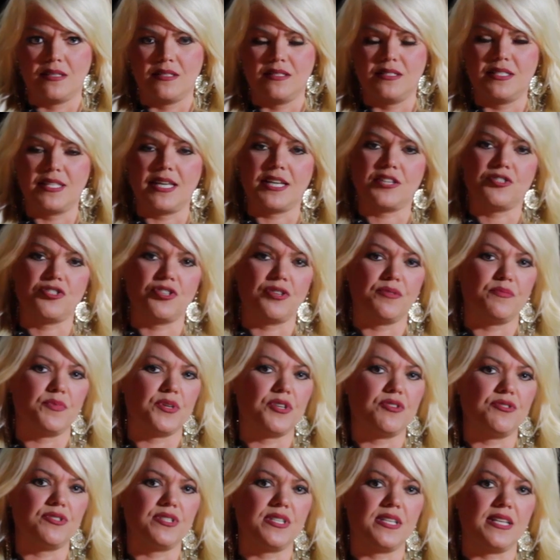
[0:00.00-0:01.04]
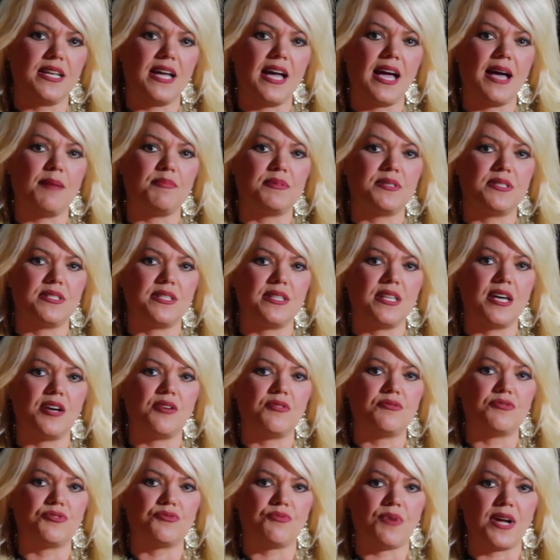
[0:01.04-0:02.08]
Sexual abuse can happen to
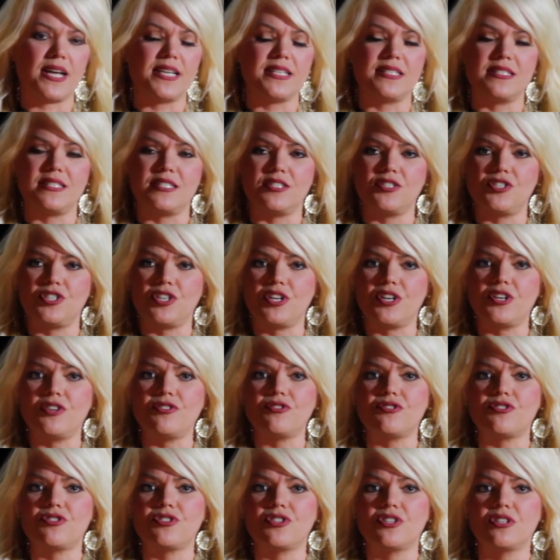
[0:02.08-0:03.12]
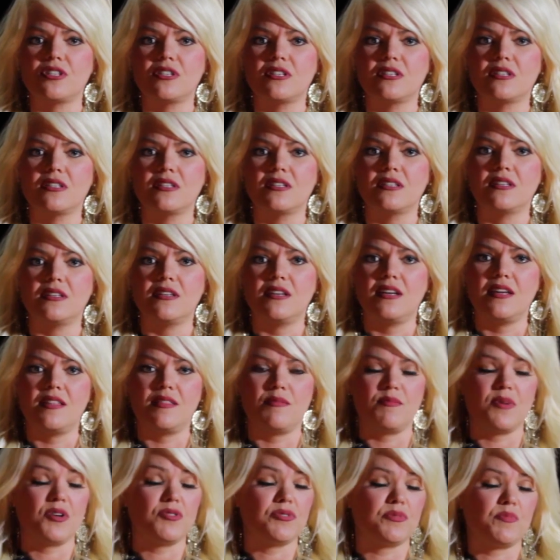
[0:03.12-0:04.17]
those raised in church and the
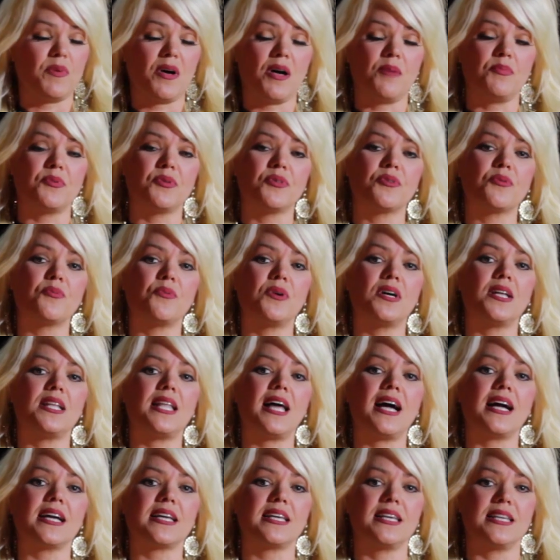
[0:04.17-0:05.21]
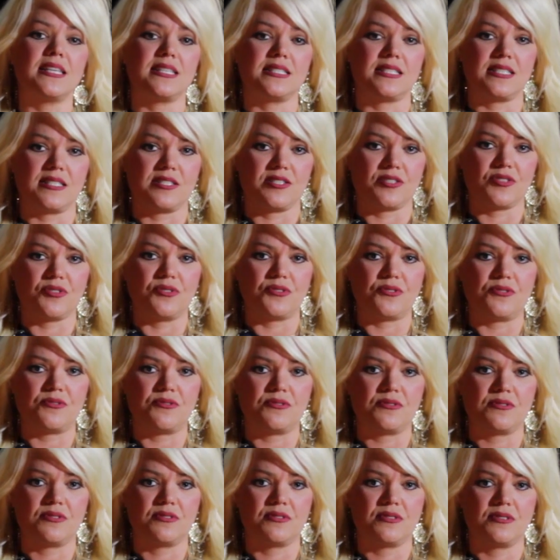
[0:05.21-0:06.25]
most popular well-liked kids at school.
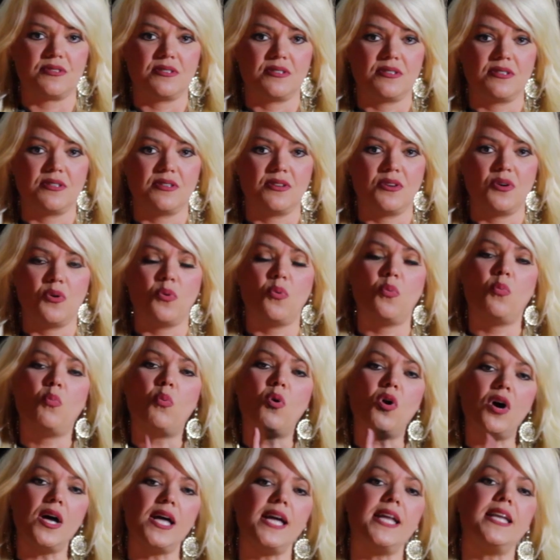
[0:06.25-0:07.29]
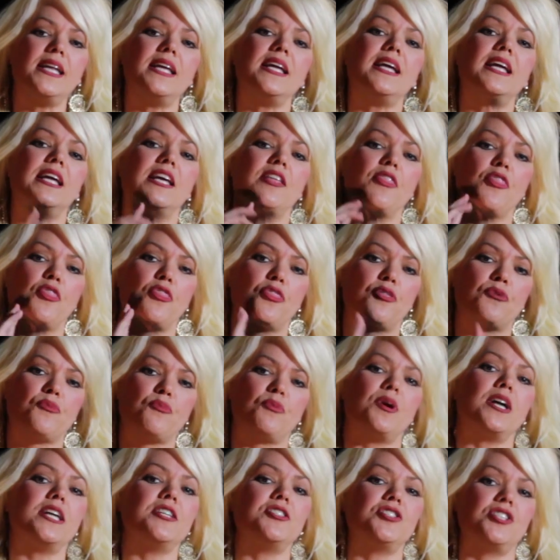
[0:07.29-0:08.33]
1 in
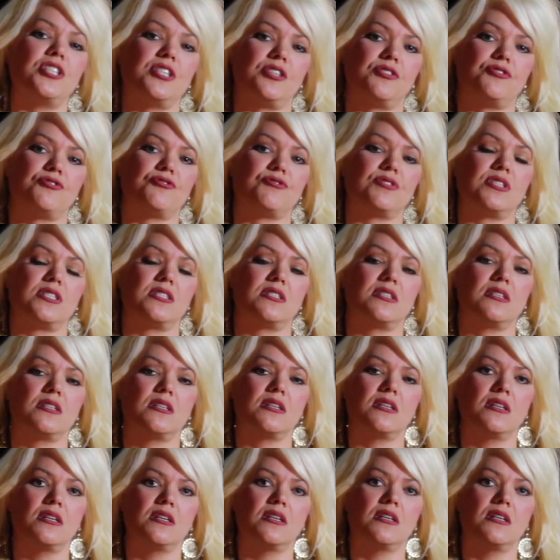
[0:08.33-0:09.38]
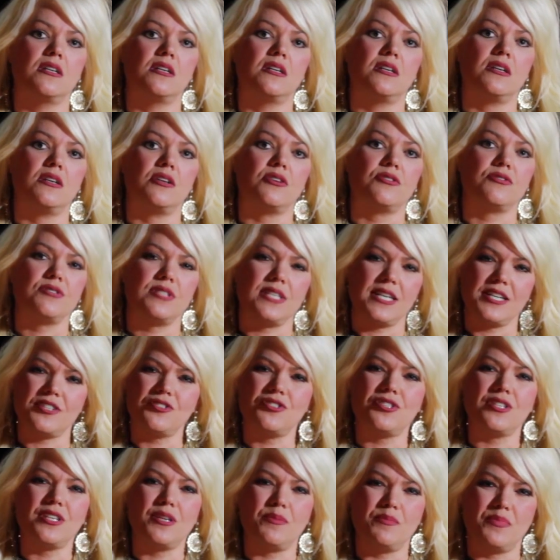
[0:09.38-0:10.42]
3 children are
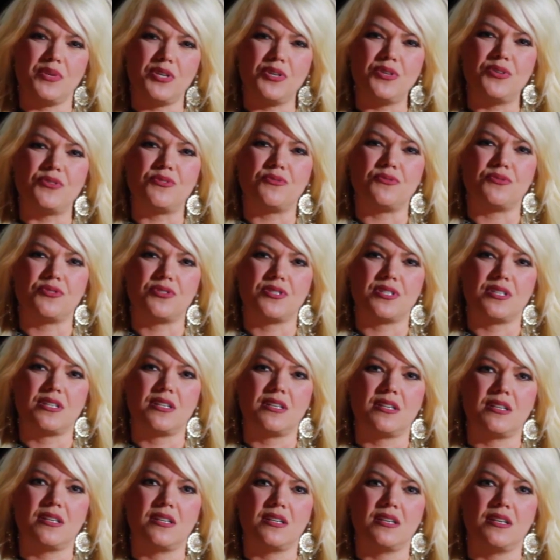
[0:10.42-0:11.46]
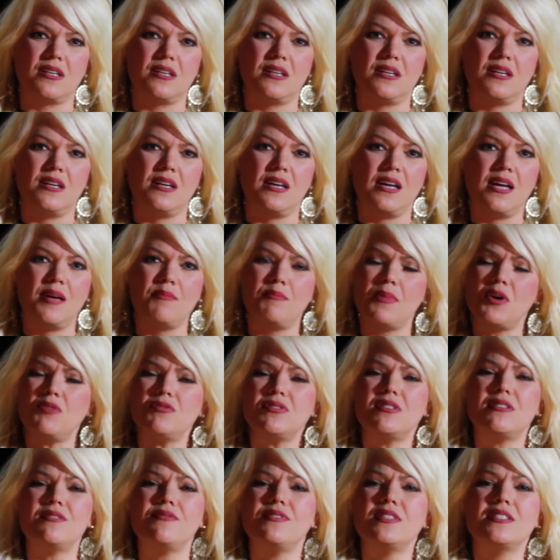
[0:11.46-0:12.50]
sexually abused, and
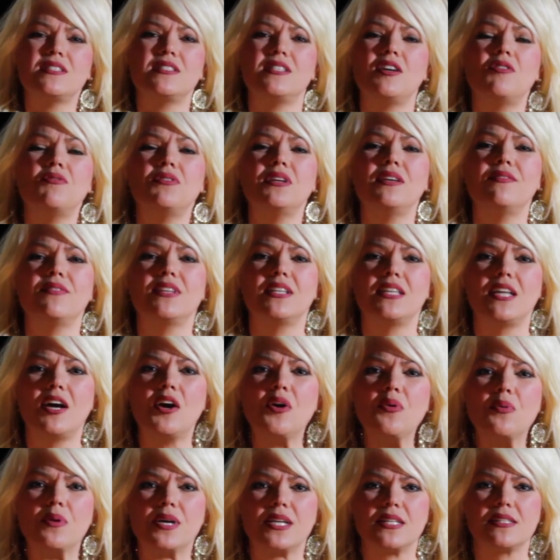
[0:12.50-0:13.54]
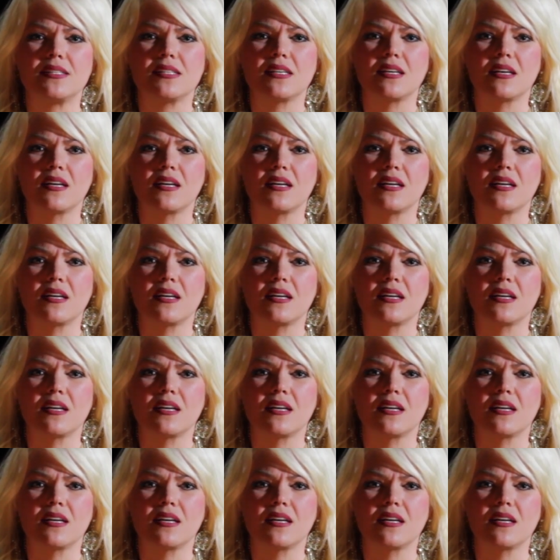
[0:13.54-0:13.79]
most of us don't even know it.